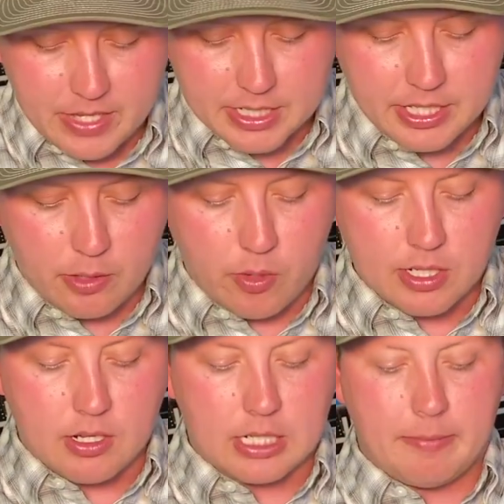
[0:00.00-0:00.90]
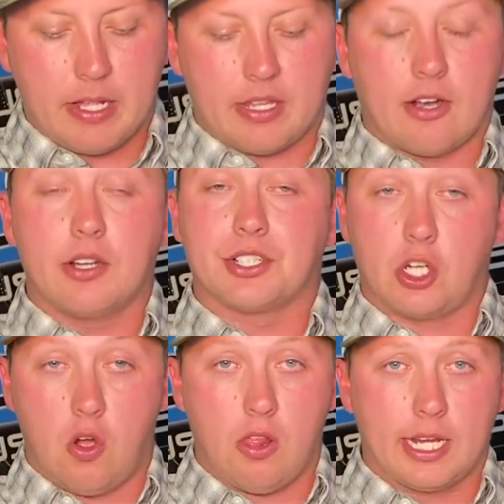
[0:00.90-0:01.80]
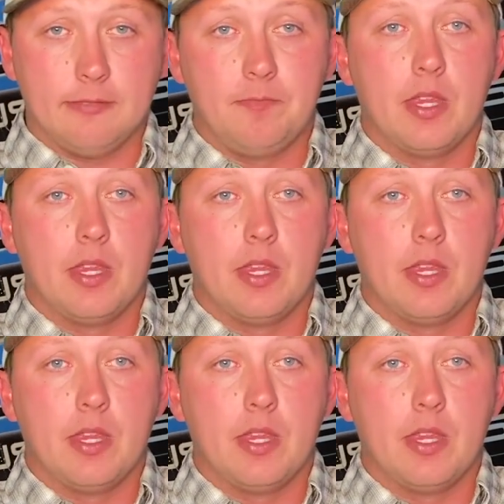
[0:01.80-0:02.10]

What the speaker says: Next thing I want to talk about there is calling.